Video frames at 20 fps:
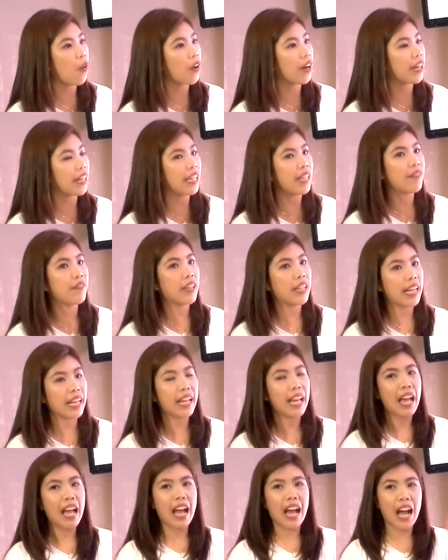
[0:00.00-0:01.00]
Or even
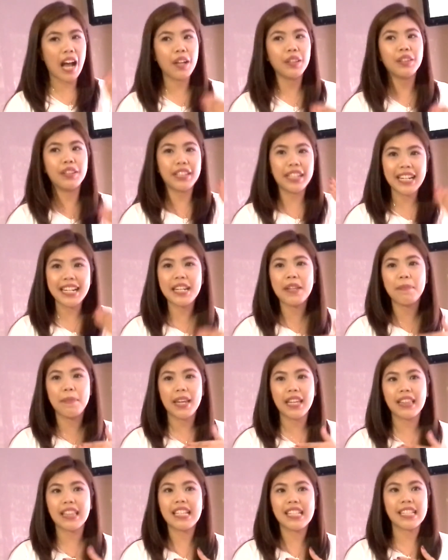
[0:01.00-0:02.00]
like how to really
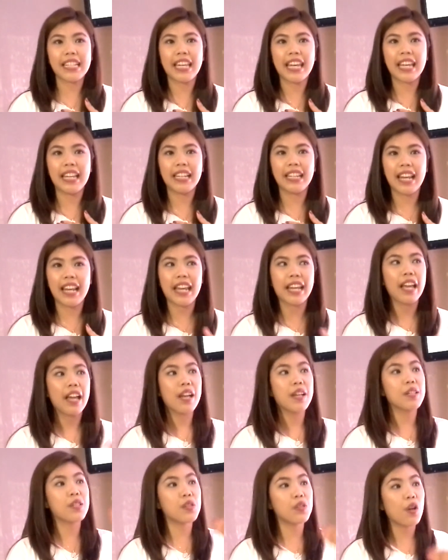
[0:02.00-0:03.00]
make the skin like
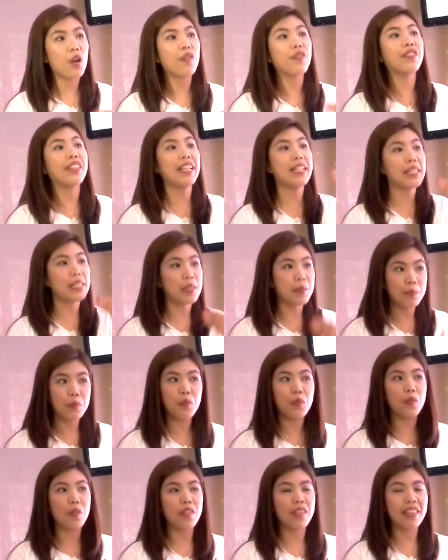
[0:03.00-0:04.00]
soft and
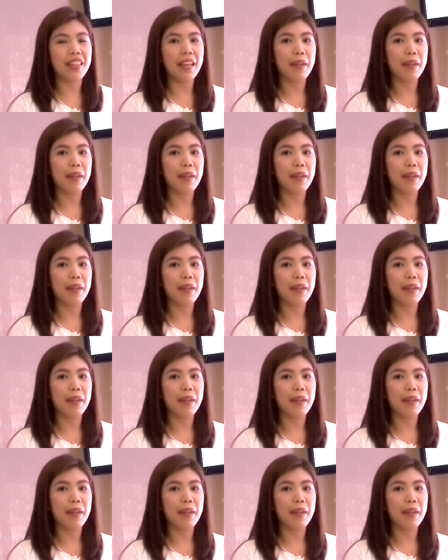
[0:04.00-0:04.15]
smooth,